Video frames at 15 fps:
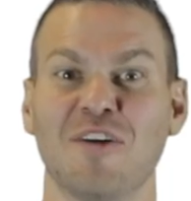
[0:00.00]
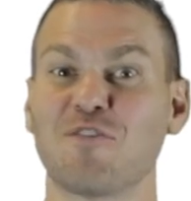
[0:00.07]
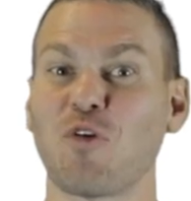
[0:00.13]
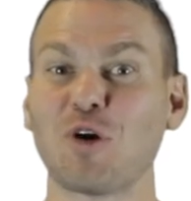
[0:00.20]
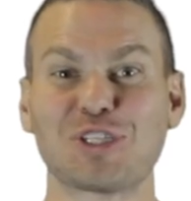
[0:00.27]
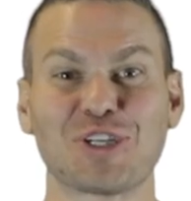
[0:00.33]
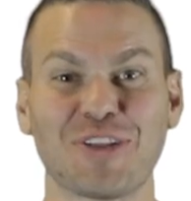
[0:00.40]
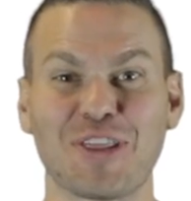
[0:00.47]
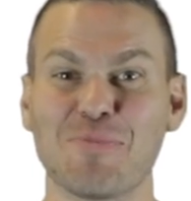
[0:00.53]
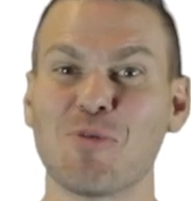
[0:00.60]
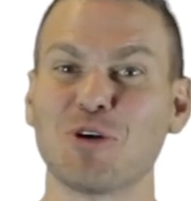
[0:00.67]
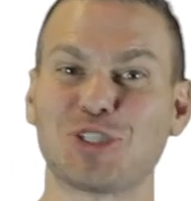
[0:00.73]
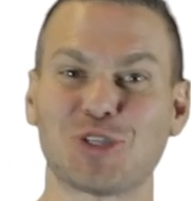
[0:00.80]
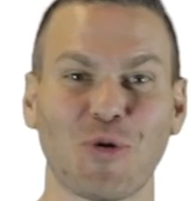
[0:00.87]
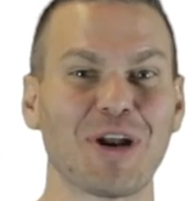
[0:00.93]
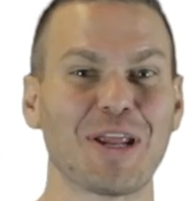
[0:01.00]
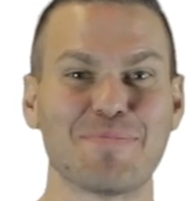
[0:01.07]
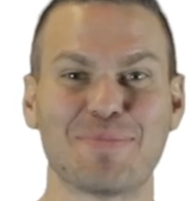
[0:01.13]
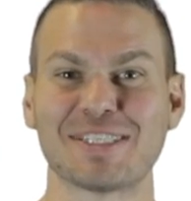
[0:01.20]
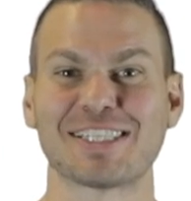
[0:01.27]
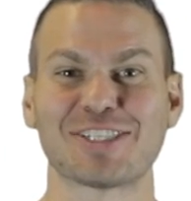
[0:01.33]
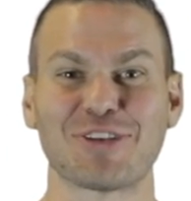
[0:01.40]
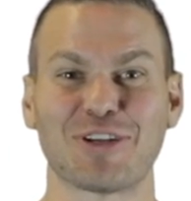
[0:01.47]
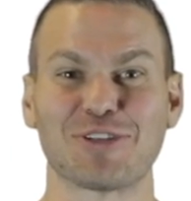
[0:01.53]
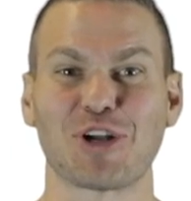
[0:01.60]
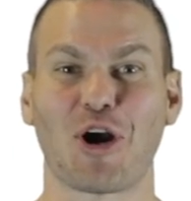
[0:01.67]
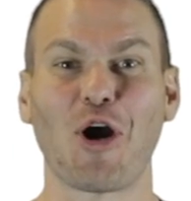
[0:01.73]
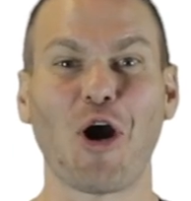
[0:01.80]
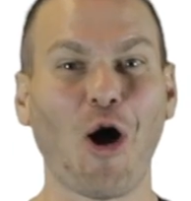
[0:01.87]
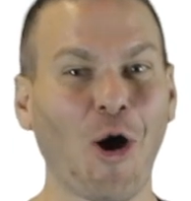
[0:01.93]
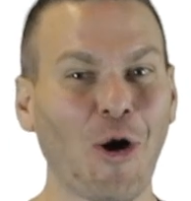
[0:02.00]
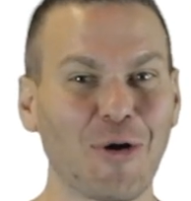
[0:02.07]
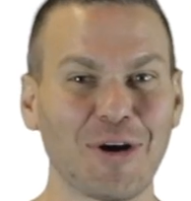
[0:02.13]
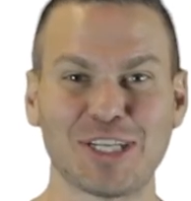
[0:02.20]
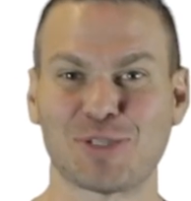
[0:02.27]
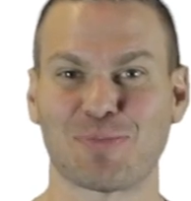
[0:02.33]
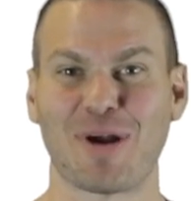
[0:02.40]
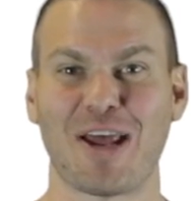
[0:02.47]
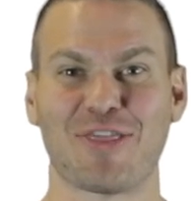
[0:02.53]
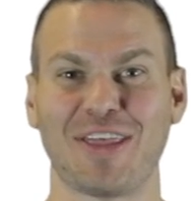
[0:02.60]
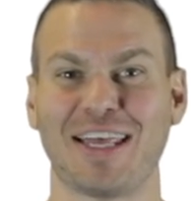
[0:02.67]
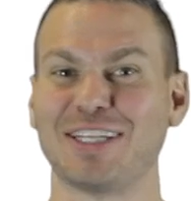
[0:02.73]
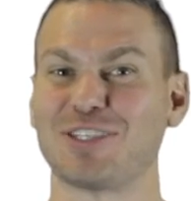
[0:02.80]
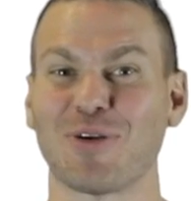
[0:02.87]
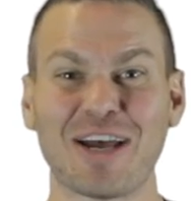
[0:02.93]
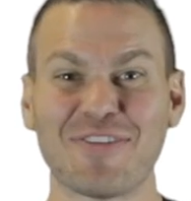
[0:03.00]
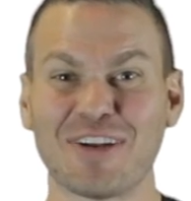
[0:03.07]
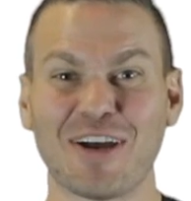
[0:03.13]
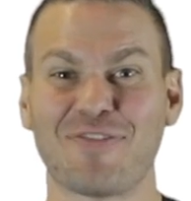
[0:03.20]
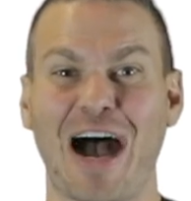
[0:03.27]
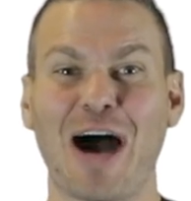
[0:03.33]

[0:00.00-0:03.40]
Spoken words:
Unfortunately, the majority of business leaders are already spread thin, don't have enough